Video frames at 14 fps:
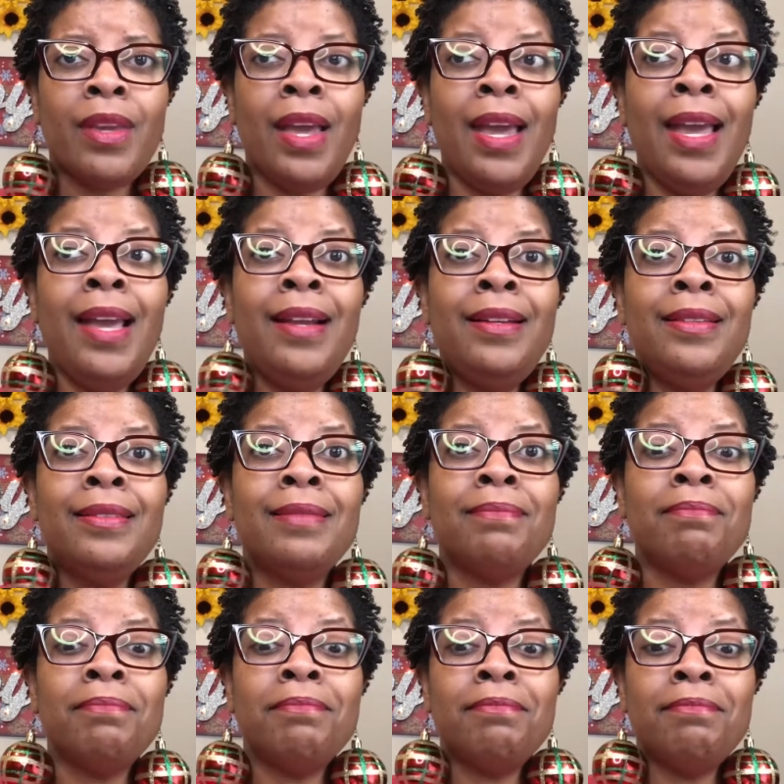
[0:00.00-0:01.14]
And
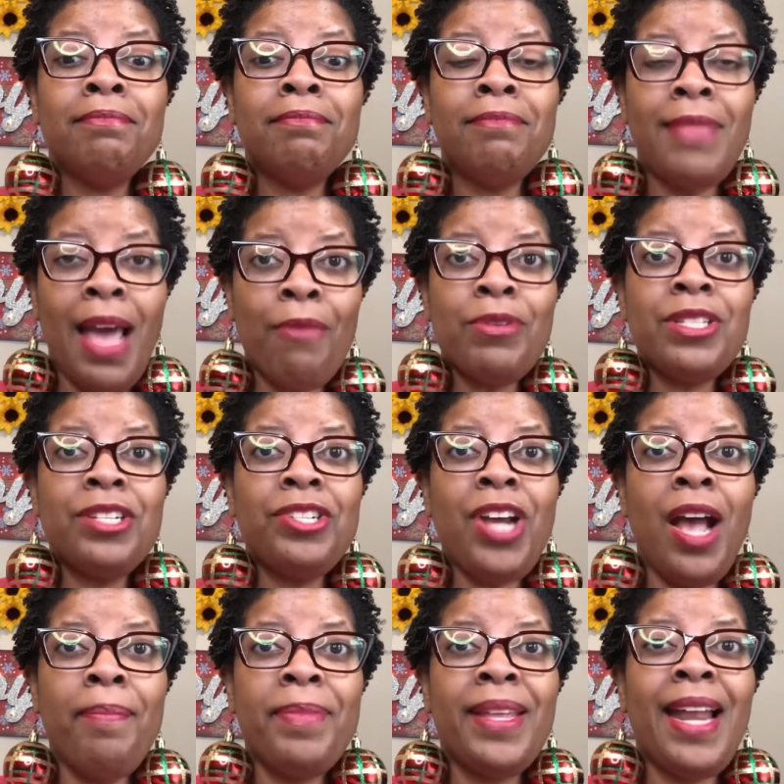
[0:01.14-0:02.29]
that was a
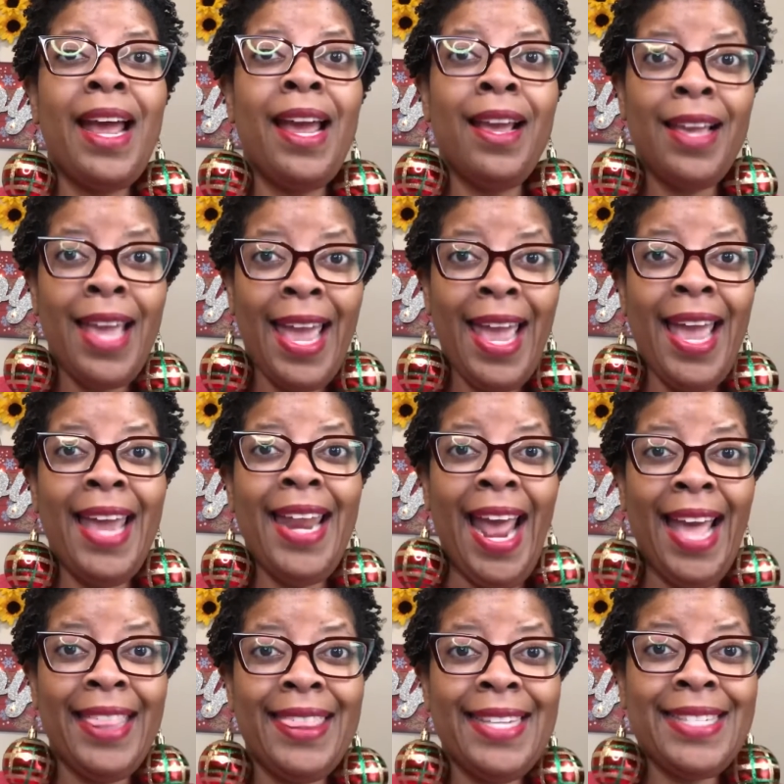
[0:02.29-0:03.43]
job that I had
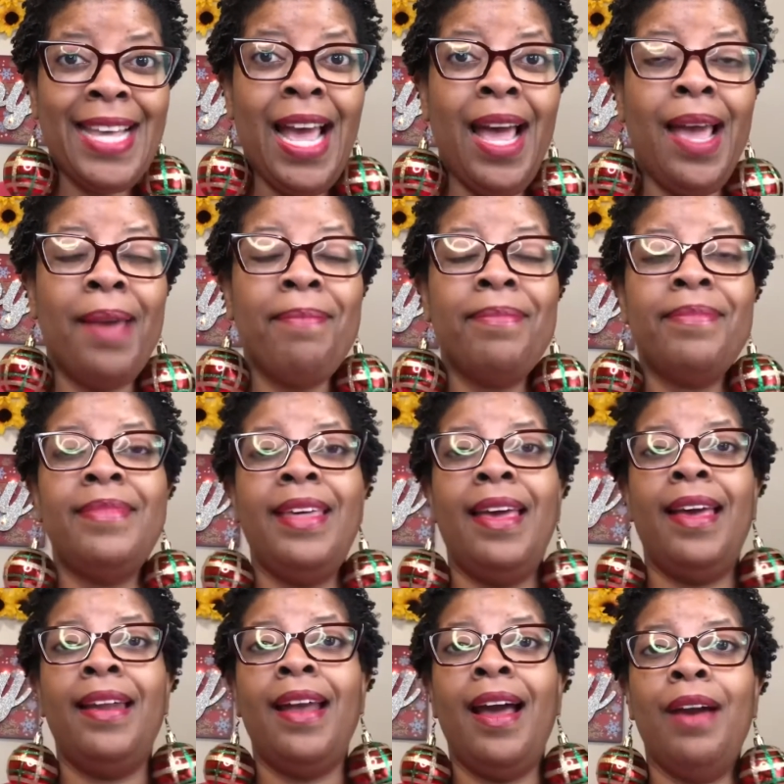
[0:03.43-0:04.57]
at the time
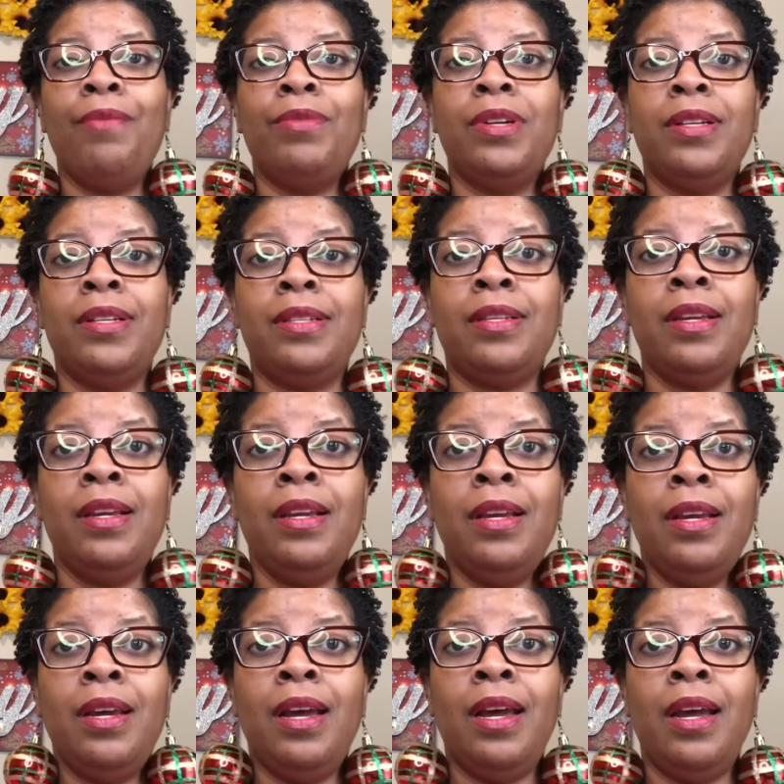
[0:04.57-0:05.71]
that I was
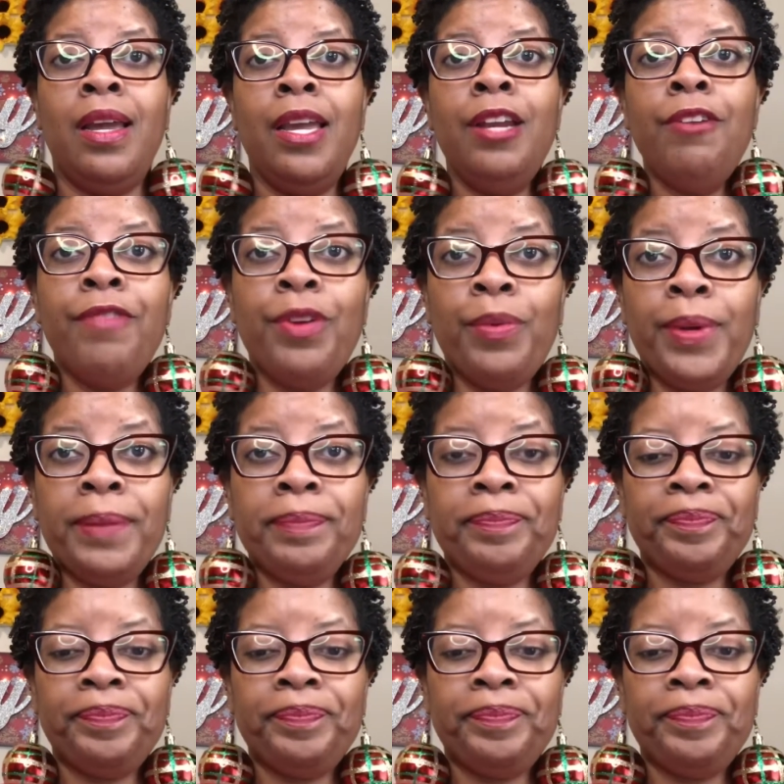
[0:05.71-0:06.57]
interviewing.